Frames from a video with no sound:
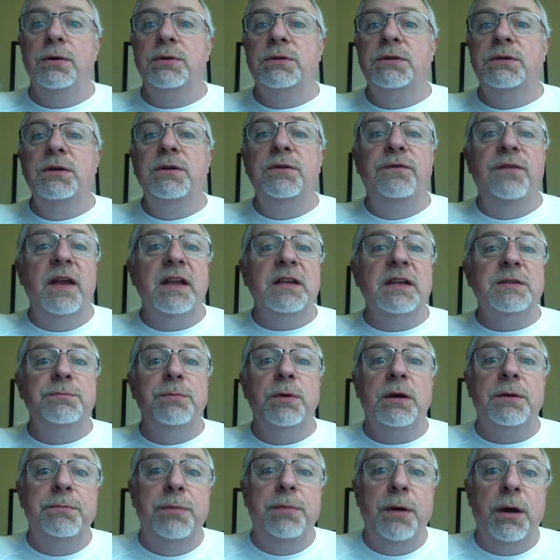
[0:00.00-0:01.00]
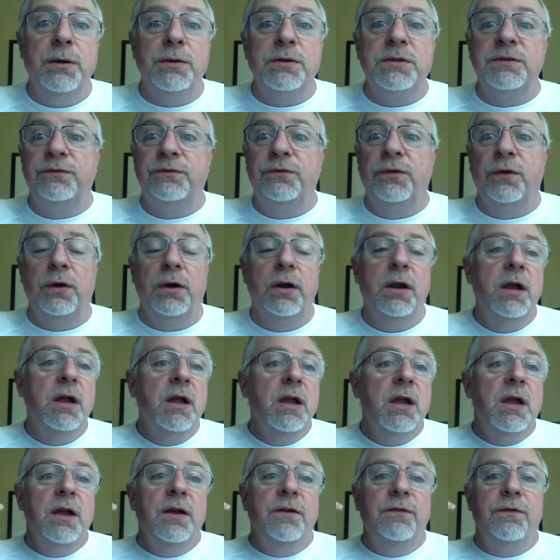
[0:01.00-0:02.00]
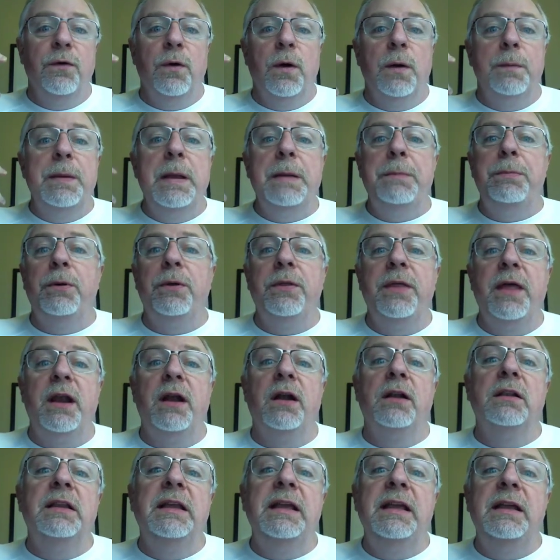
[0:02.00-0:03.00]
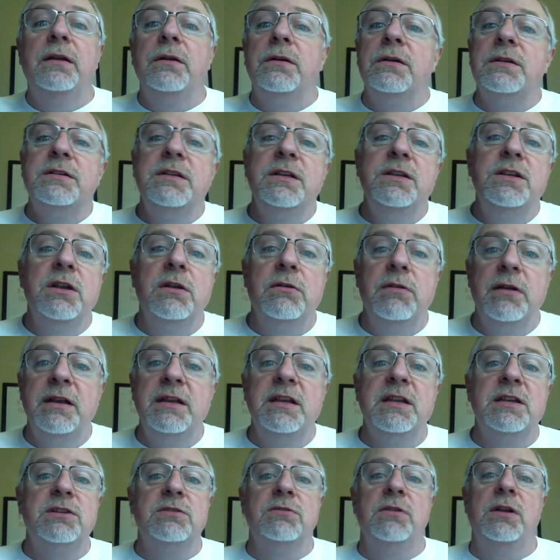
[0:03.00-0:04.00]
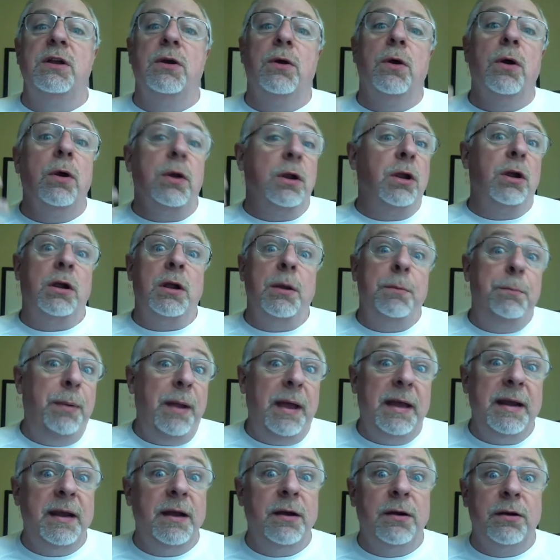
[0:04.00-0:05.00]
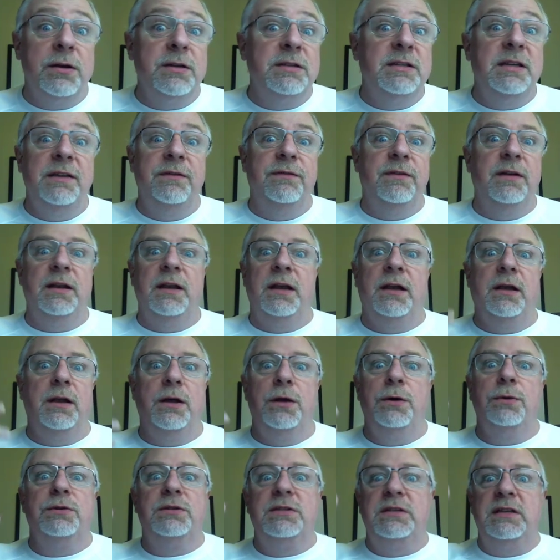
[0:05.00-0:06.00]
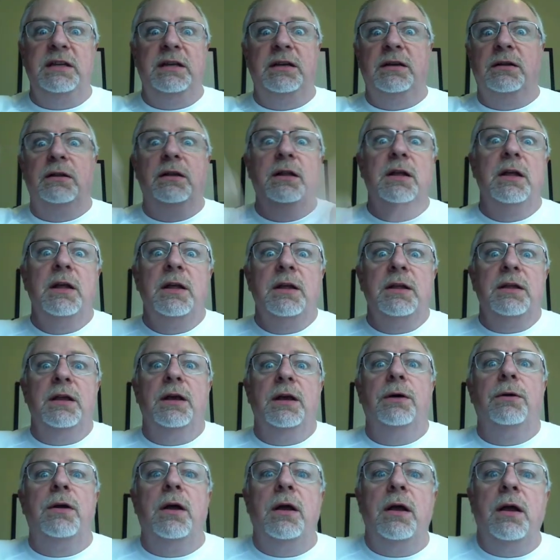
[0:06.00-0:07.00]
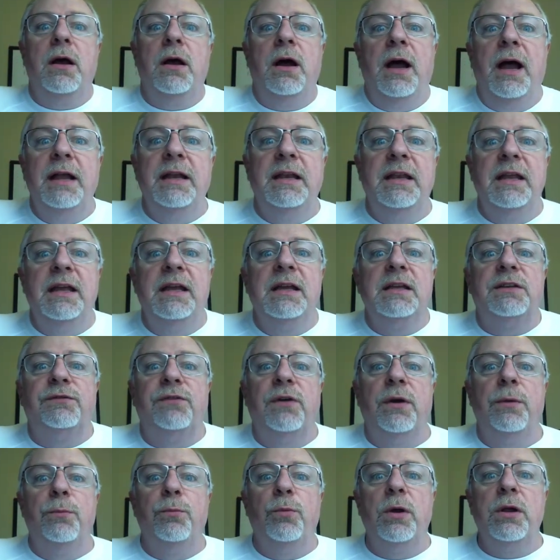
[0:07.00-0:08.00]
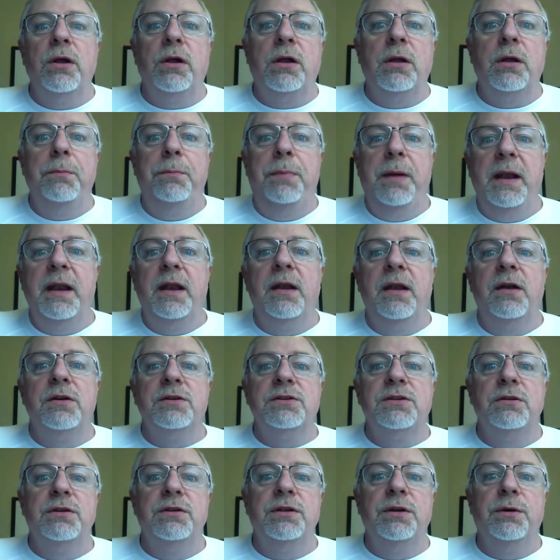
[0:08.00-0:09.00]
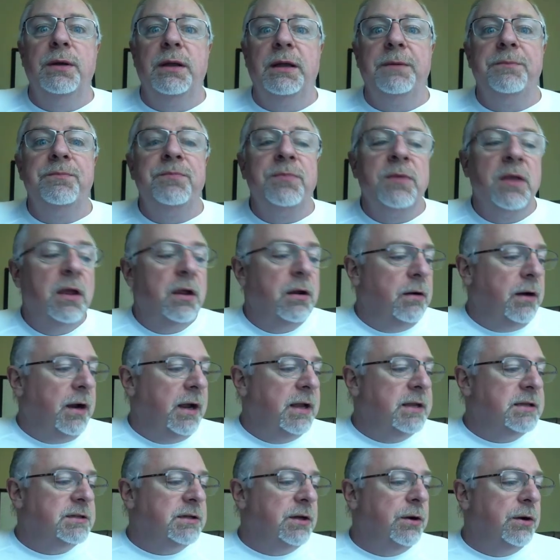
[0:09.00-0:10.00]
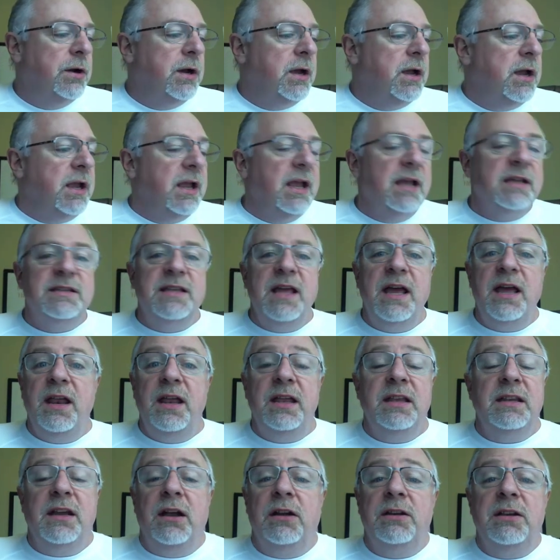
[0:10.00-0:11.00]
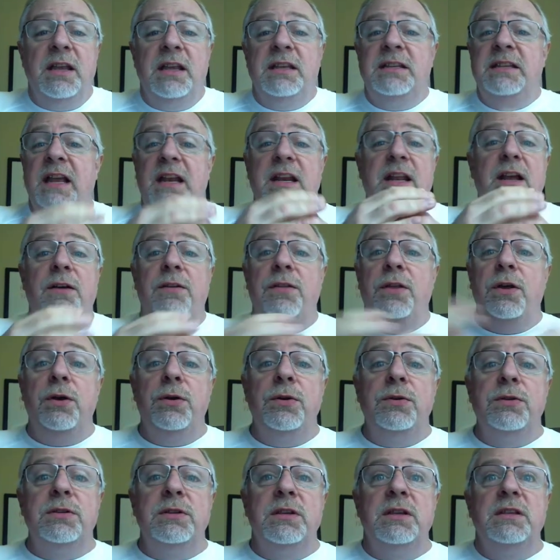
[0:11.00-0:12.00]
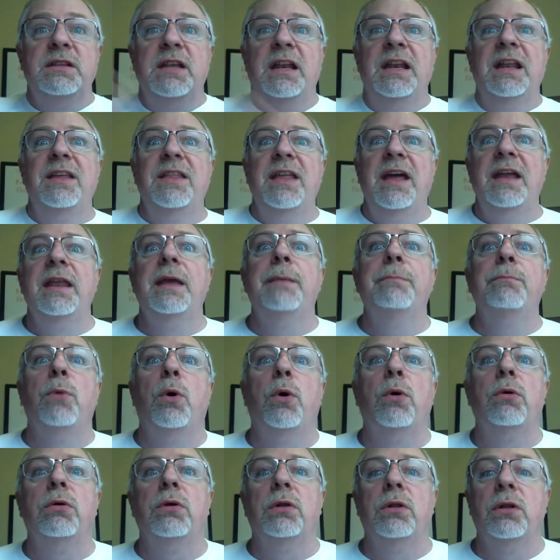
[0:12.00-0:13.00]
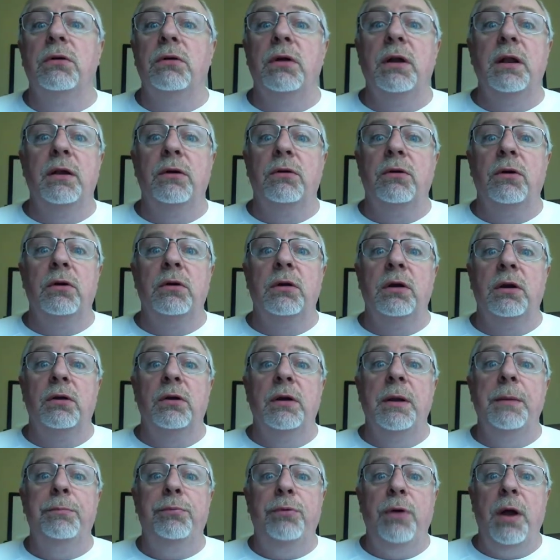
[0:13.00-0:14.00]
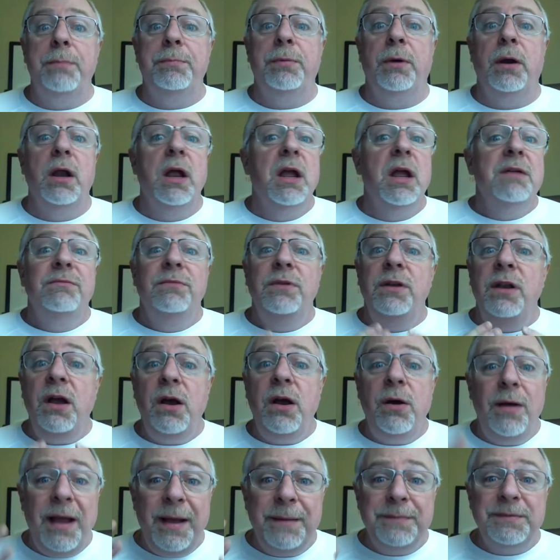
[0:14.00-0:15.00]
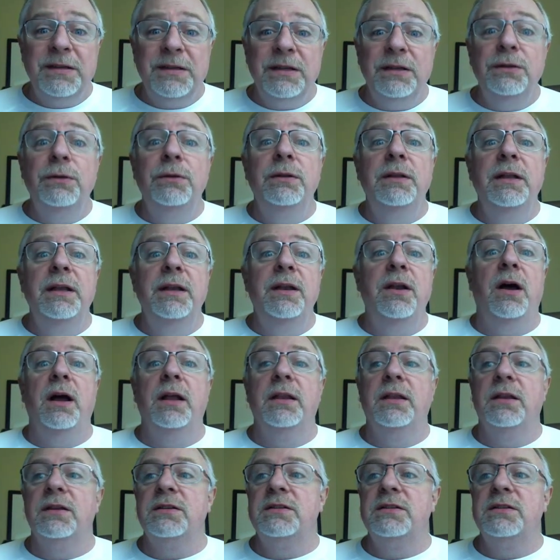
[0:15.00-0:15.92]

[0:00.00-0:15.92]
Go to Facebook posts for people that are leaders in your industry or your competitors even, and go steal ideas from what your competitors are doing. Right, so is any of that immoral or improper? No, absolutely not.